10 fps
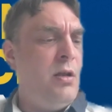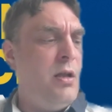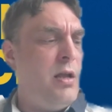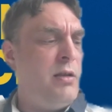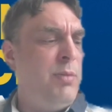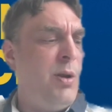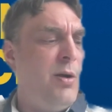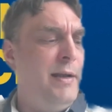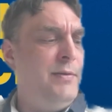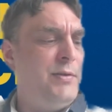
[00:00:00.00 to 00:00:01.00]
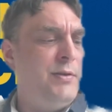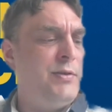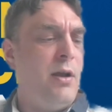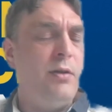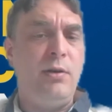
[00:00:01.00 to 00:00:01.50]
compliance, and
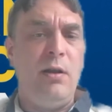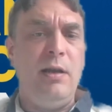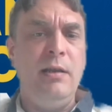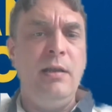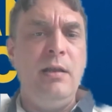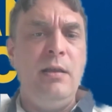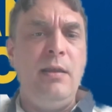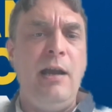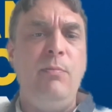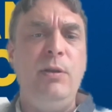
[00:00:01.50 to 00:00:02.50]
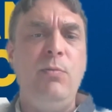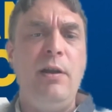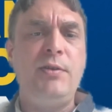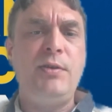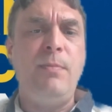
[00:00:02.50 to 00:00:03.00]
such like. They help you
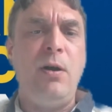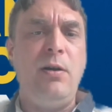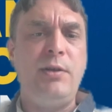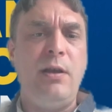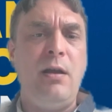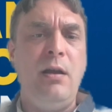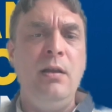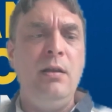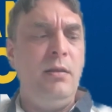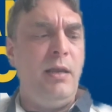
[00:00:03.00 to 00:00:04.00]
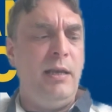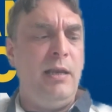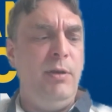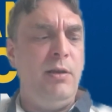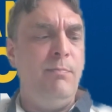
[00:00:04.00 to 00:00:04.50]
work smarter, they
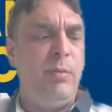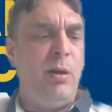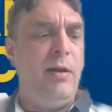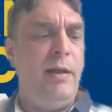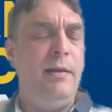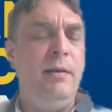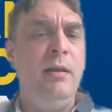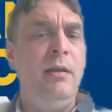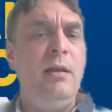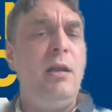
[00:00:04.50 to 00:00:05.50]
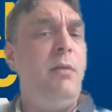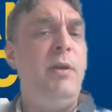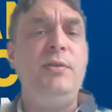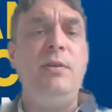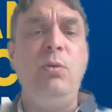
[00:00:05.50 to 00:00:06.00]
keep you compliant.
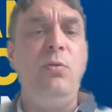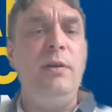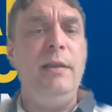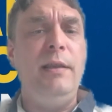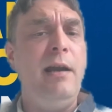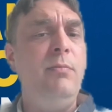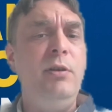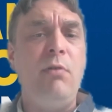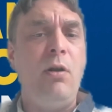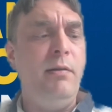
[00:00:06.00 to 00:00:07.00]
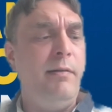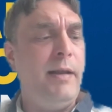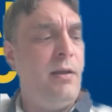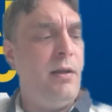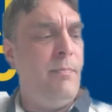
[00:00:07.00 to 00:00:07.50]
Most importantly, they help you grow your
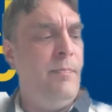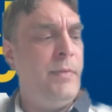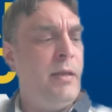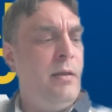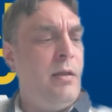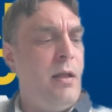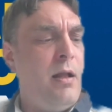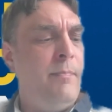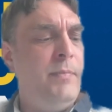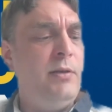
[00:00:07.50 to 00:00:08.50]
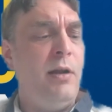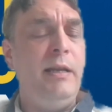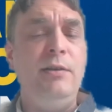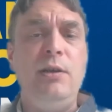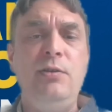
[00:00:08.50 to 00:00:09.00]
income. You don't
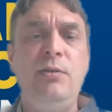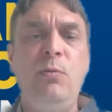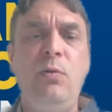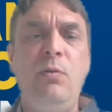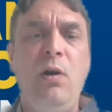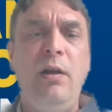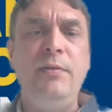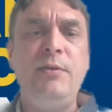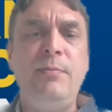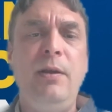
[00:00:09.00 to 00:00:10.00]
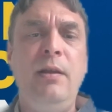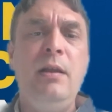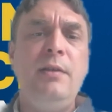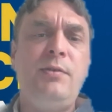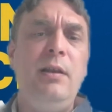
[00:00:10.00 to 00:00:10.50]
need to use them all at once, but
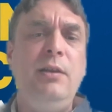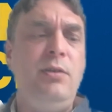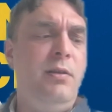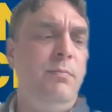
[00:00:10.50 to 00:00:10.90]
certainly do